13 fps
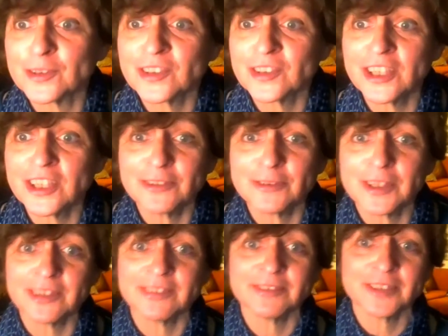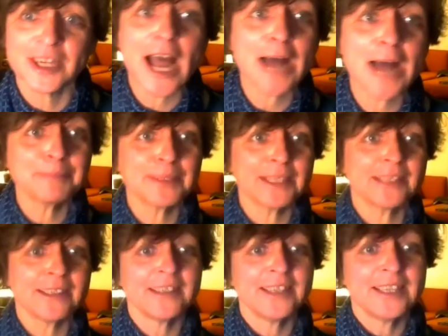You know, we're
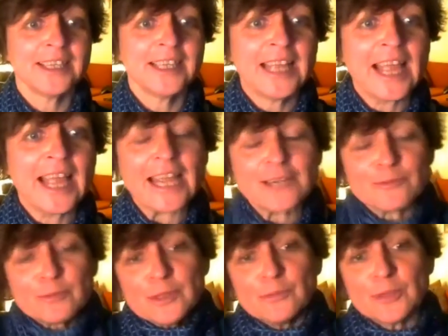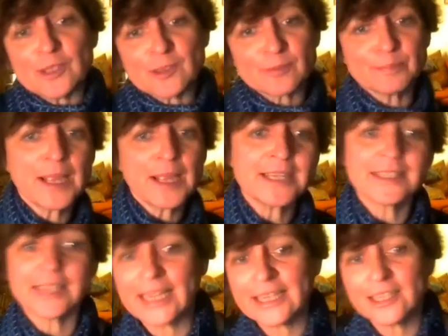happy, and we
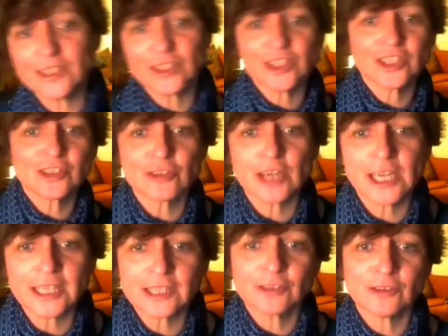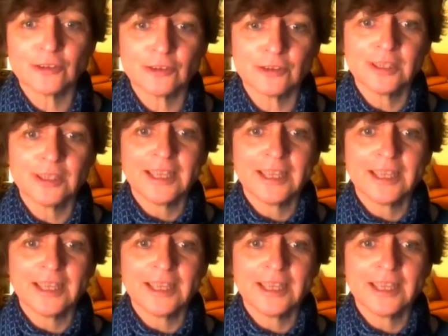spend energy trying to